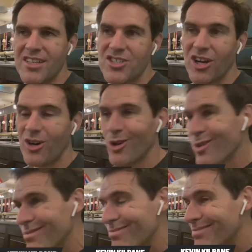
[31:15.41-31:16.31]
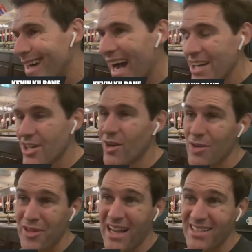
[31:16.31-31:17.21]
So. I don't
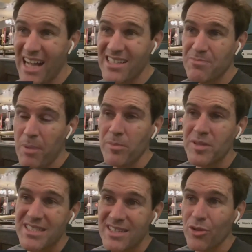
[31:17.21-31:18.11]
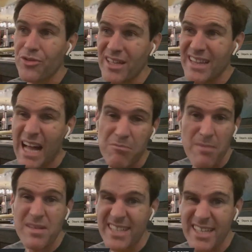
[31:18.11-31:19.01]
know. I, I'd probably still think that
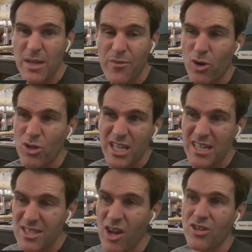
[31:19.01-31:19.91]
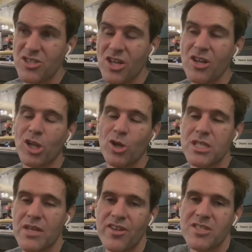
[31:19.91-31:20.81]
might be sixty forty. It's not as
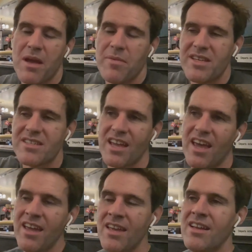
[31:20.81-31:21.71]
conclusive as maybe you say.